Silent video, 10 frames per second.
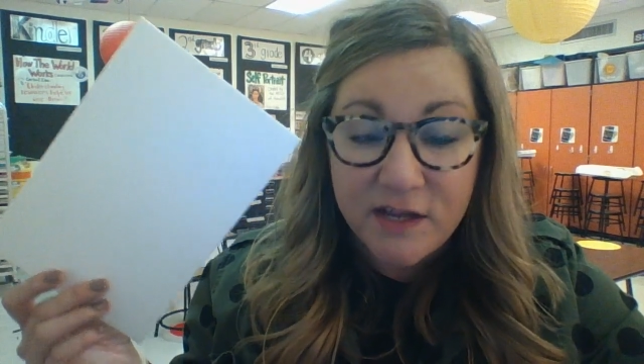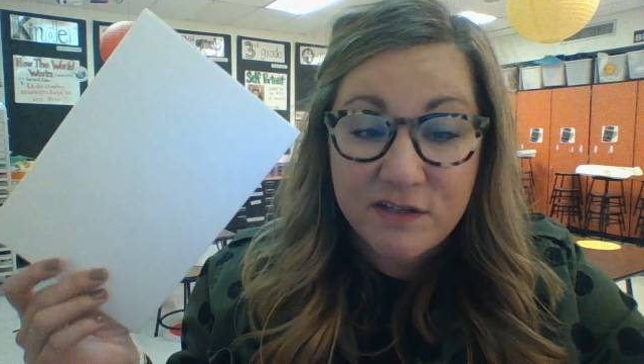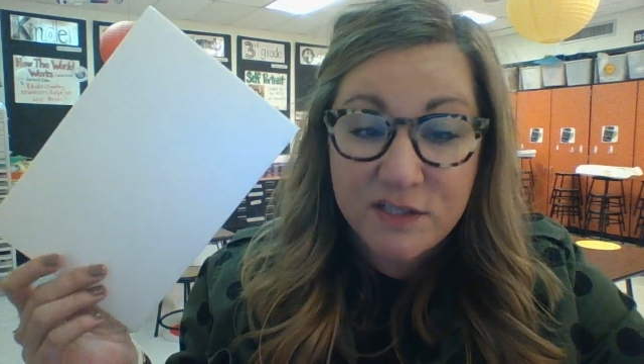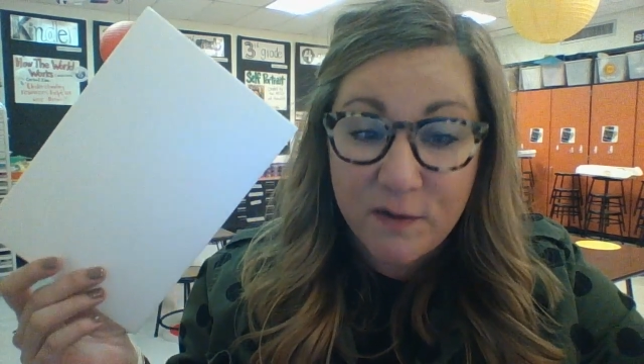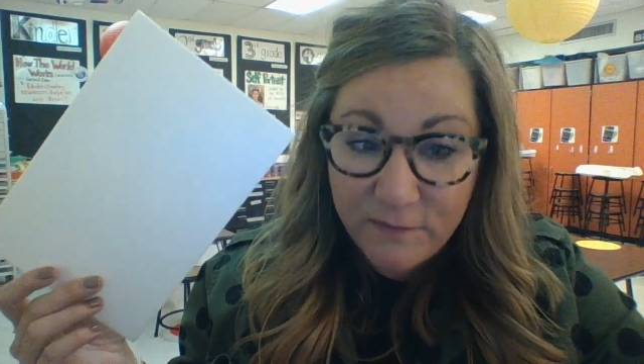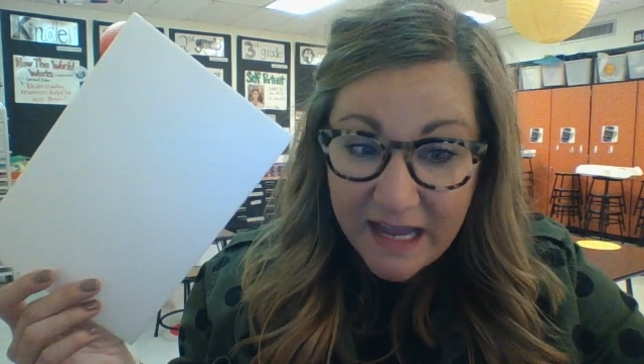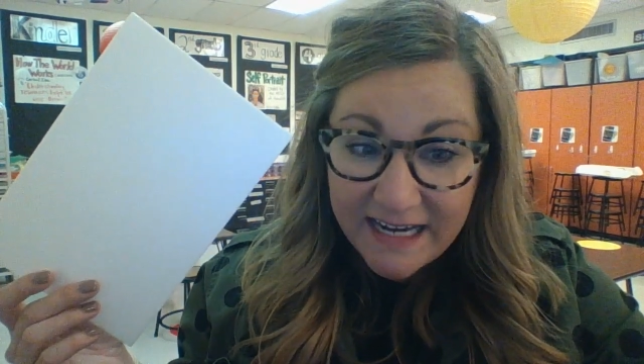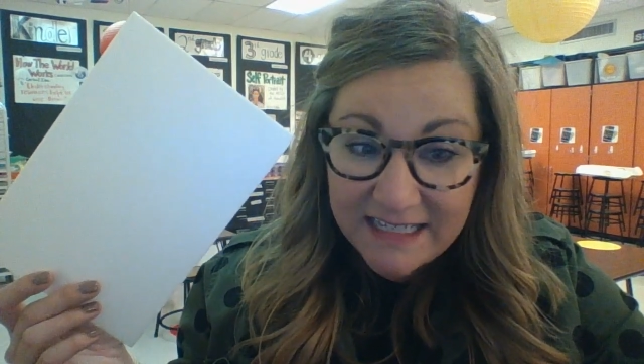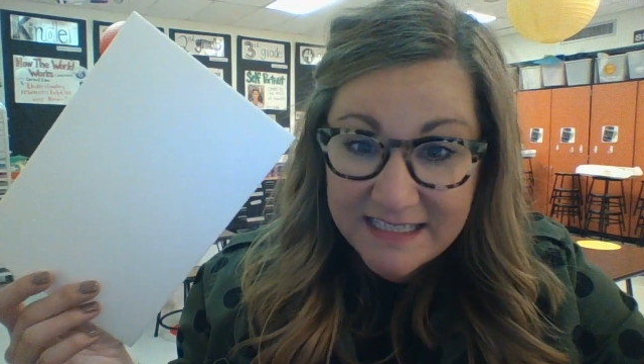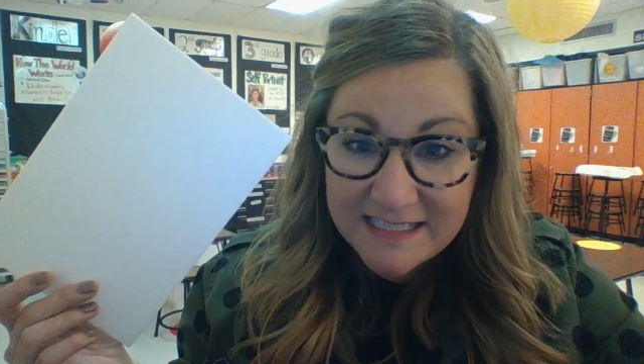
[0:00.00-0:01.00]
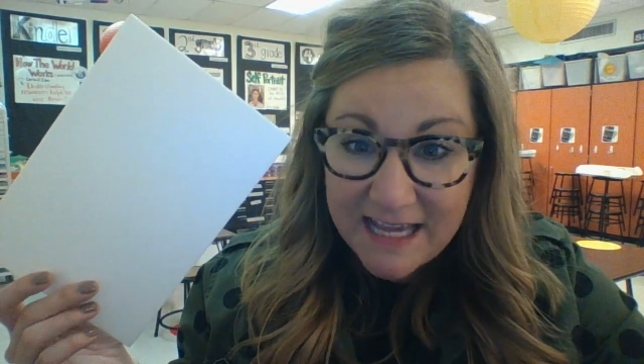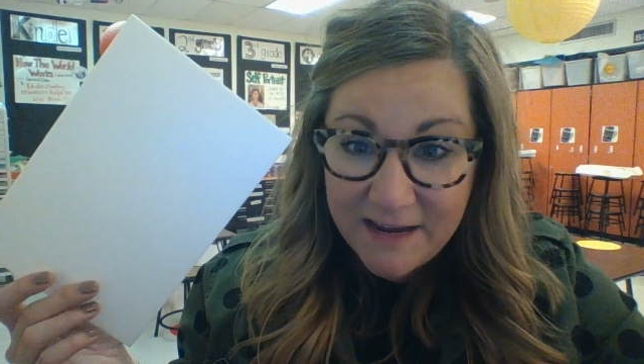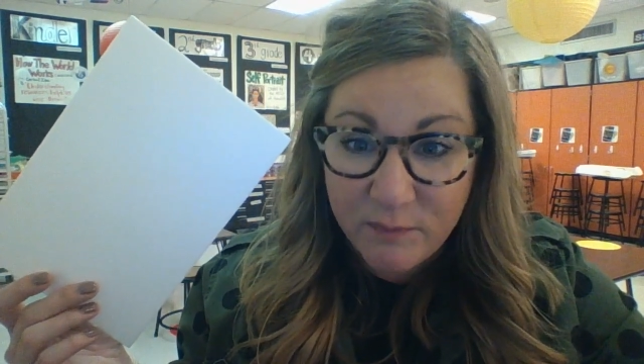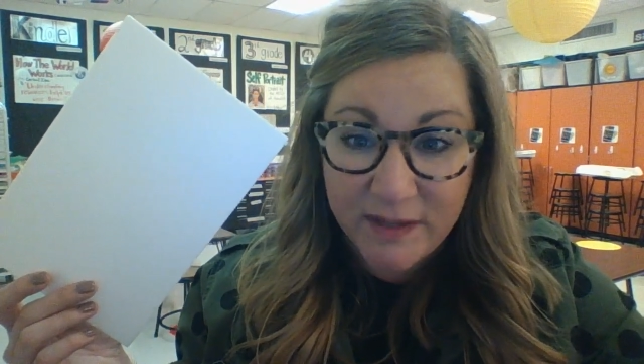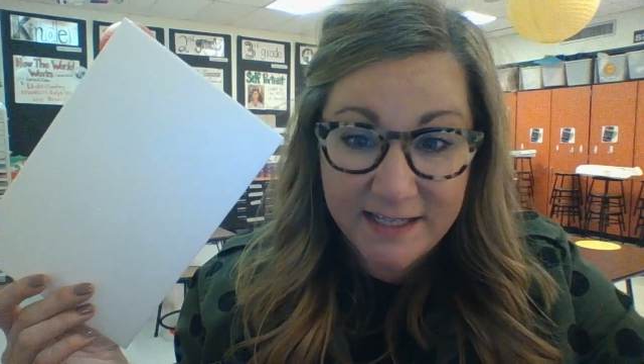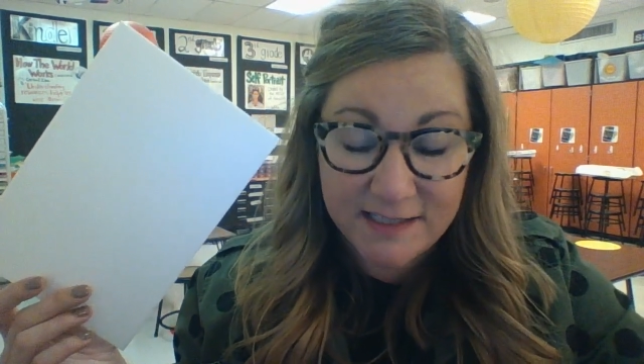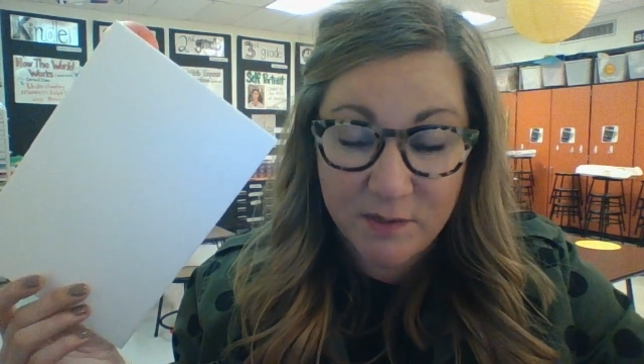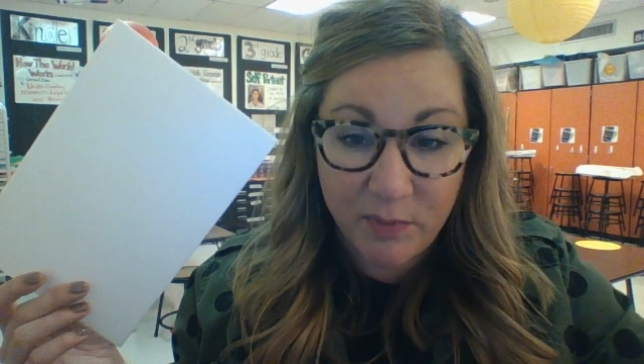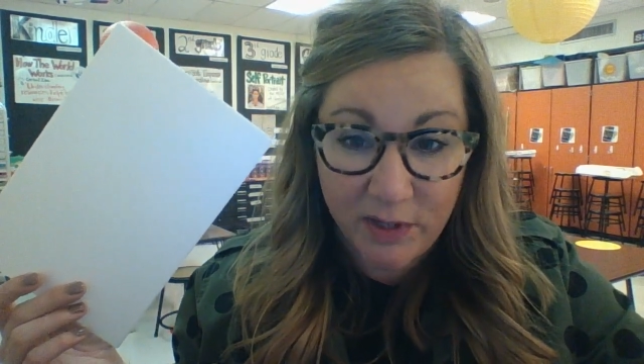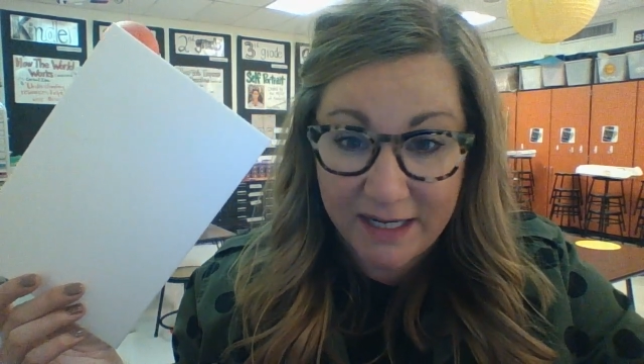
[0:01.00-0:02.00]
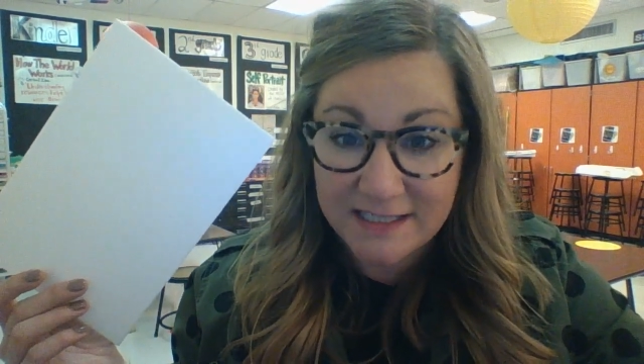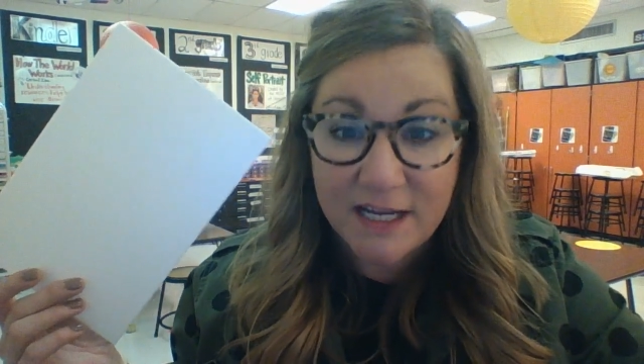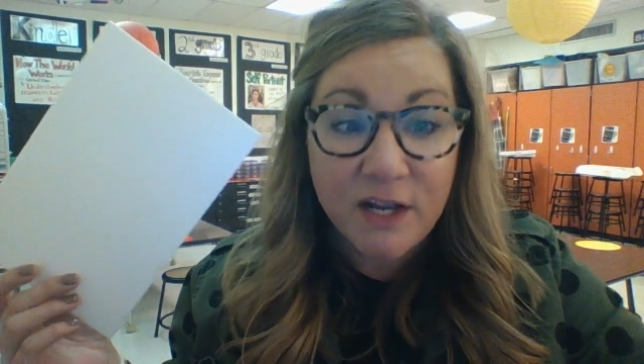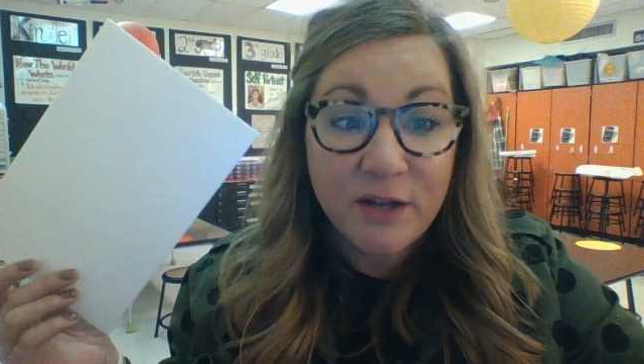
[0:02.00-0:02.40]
So find a safe place to put it.